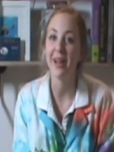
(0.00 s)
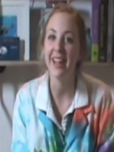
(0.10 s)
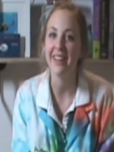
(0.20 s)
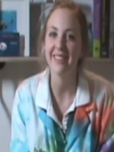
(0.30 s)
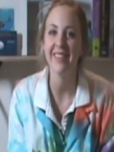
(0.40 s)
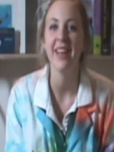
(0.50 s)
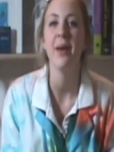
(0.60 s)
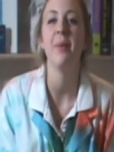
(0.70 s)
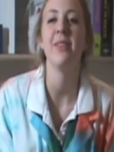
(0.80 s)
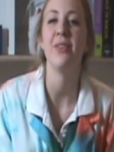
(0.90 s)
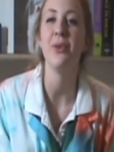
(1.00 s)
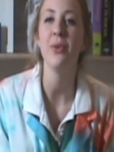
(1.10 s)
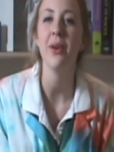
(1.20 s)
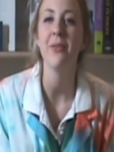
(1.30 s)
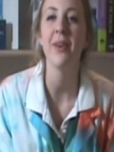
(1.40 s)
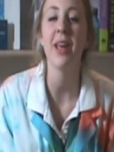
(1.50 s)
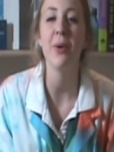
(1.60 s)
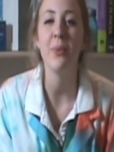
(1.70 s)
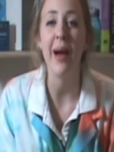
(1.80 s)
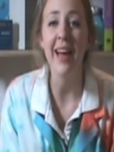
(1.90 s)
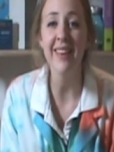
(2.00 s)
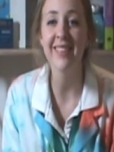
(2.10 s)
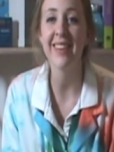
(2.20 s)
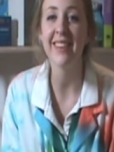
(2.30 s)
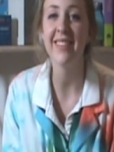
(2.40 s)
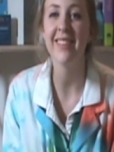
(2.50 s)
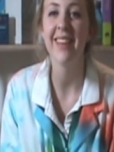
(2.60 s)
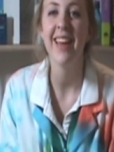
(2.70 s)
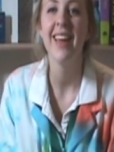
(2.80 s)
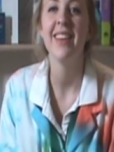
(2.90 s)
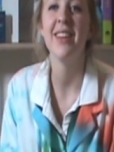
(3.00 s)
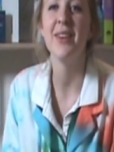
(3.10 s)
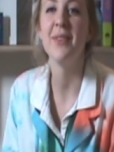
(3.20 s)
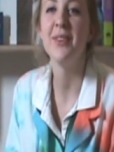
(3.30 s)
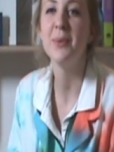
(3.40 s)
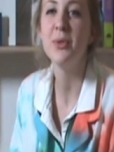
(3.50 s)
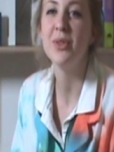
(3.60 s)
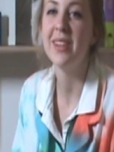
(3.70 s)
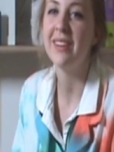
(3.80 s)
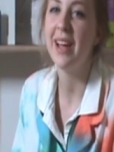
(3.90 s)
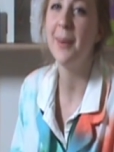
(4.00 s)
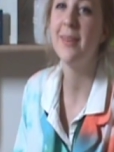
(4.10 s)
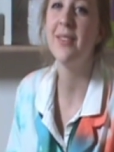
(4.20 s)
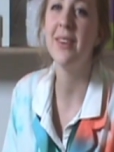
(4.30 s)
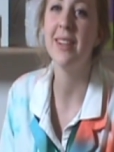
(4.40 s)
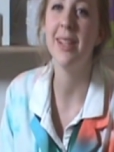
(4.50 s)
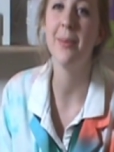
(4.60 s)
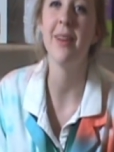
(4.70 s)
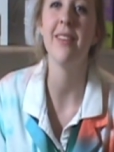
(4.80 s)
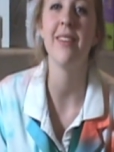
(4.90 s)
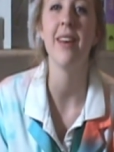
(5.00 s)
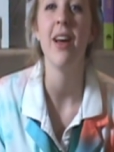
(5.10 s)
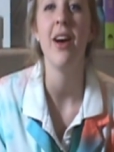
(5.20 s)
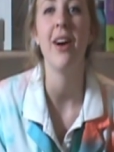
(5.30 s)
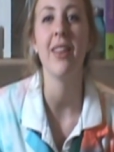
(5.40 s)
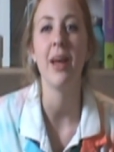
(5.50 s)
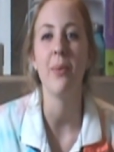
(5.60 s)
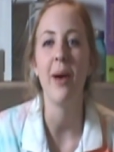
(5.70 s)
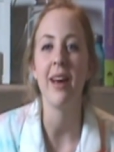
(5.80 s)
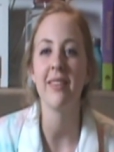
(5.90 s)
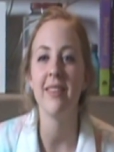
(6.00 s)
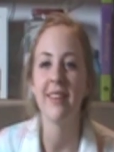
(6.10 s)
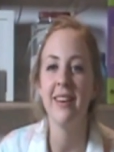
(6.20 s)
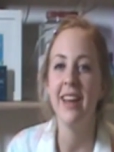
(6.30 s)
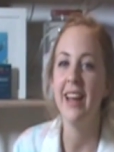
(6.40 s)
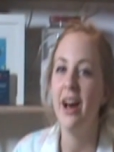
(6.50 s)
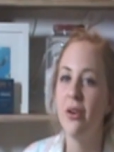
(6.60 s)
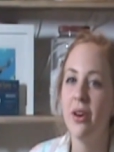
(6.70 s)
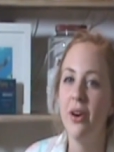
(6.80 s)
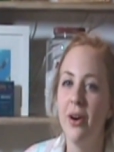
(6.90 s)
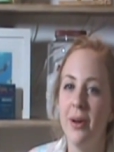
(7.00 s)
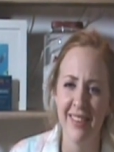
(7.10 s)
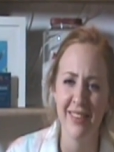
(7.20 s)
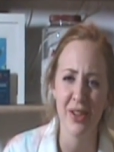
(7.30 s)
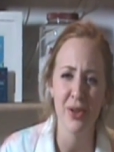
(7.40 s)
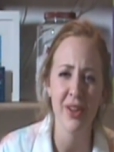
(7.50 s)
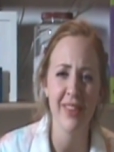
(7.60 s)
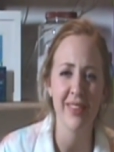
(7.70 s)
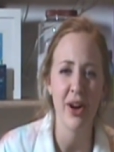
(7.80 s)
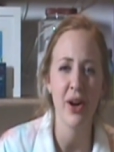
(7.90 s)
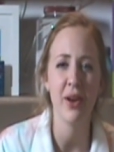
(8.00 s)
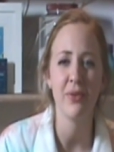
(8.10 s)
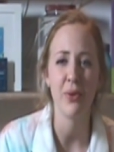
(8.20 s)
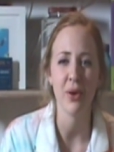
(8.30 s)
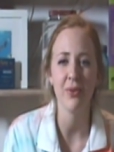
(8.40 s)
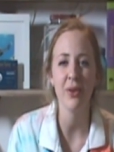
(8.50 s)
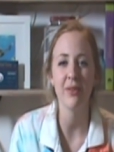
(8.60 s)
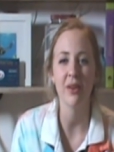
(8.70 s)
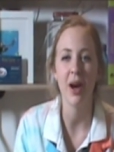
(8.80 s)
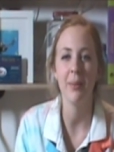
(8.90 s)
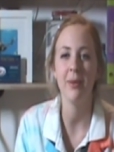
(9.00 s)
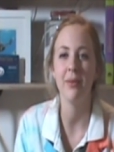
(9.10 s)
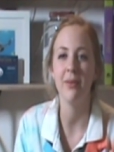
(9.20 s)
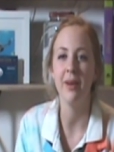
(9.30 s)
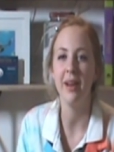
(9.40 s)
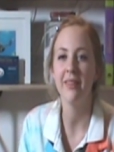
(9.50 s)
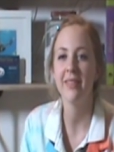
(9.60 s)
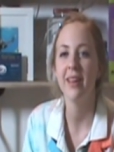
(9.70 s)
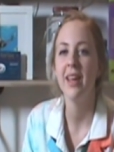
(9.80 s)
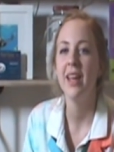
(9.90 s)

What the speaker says: Right, but don't forget waxes. The difference between the types of lipids are that waxes contain alcohol. Steroids are 4 fused carbon rings,